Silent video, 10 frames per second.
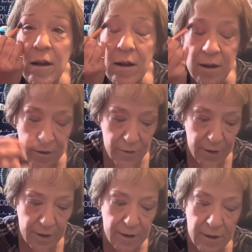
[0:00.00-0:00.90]
All
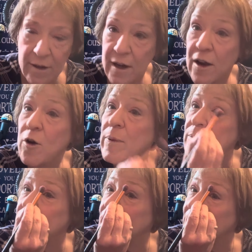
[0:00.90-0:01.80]
right. I hope
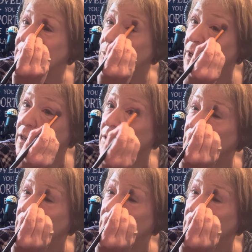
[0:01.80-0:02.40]
I'm doing this well.